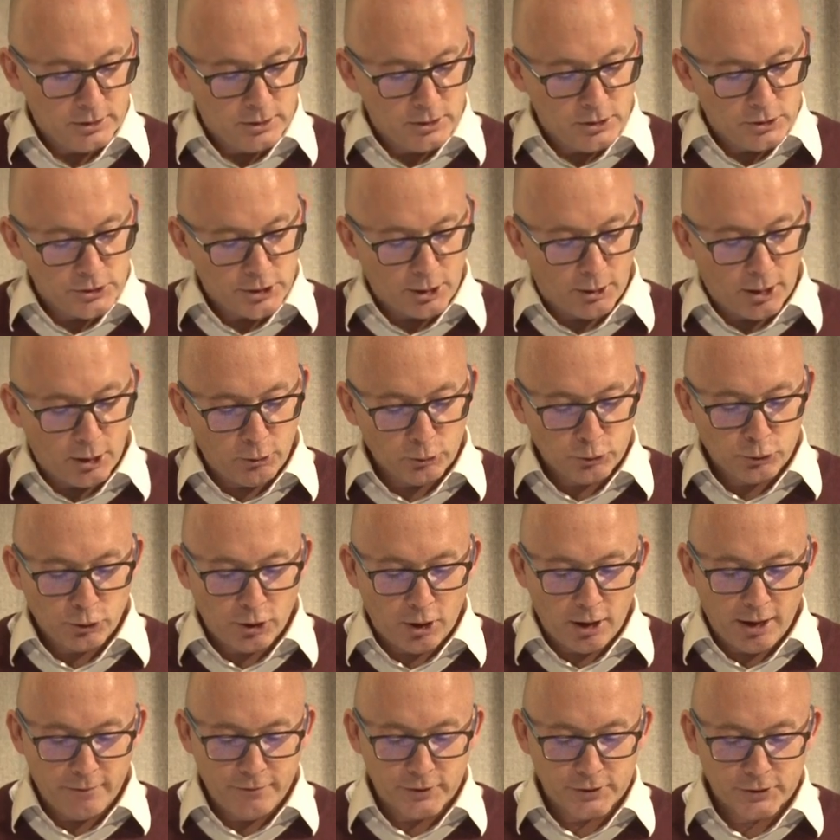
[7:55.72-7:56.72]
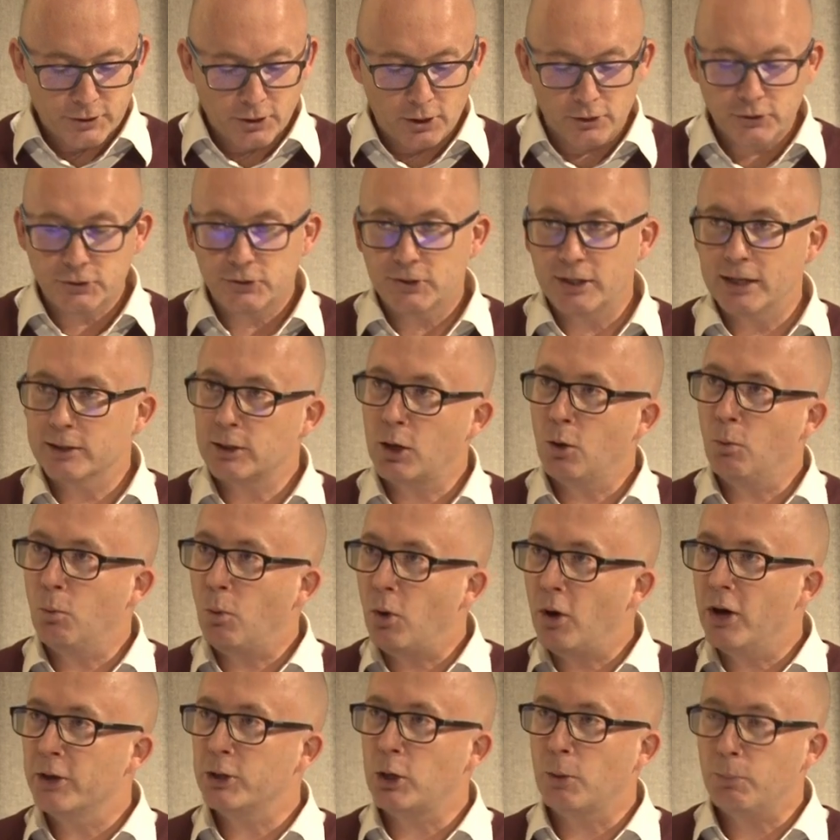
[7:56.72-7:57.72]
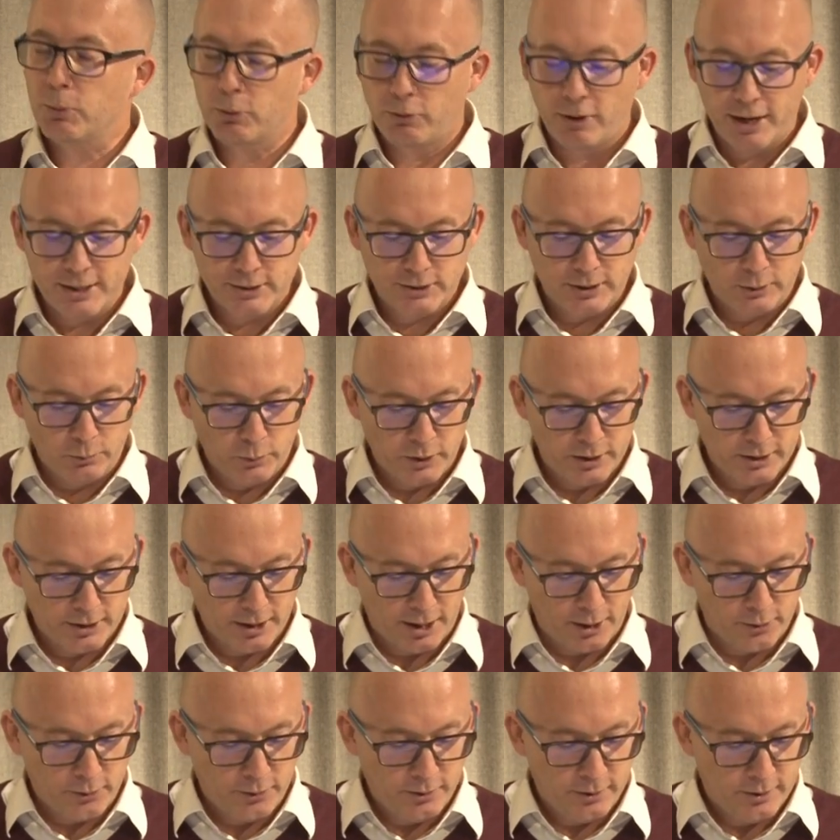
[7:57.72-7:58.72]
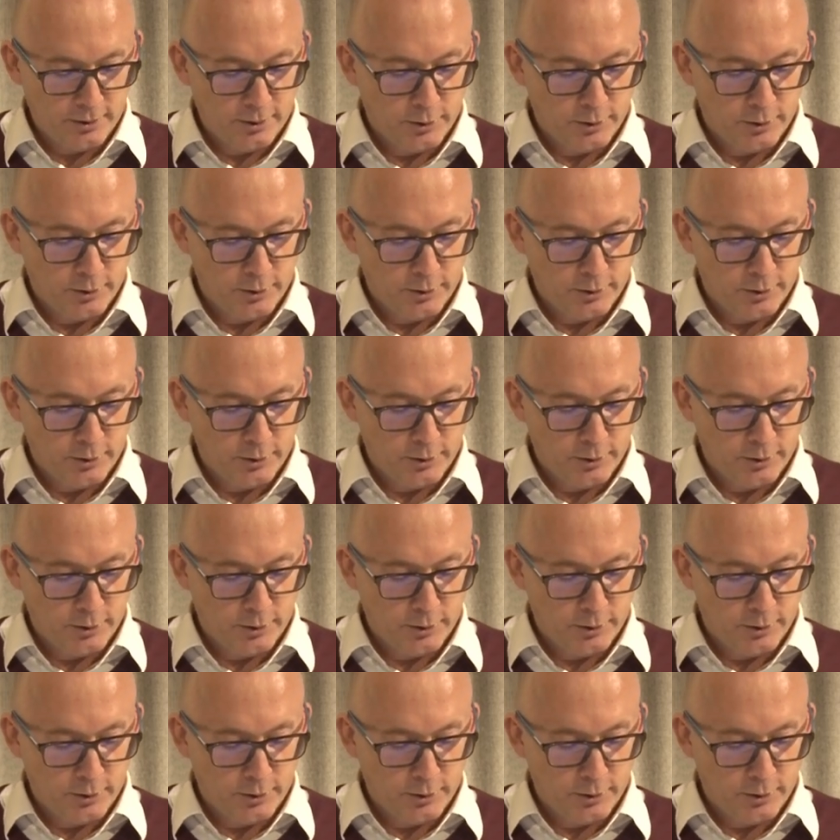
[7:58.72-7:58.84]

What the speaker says: So ultra high viscosity and our wide operating window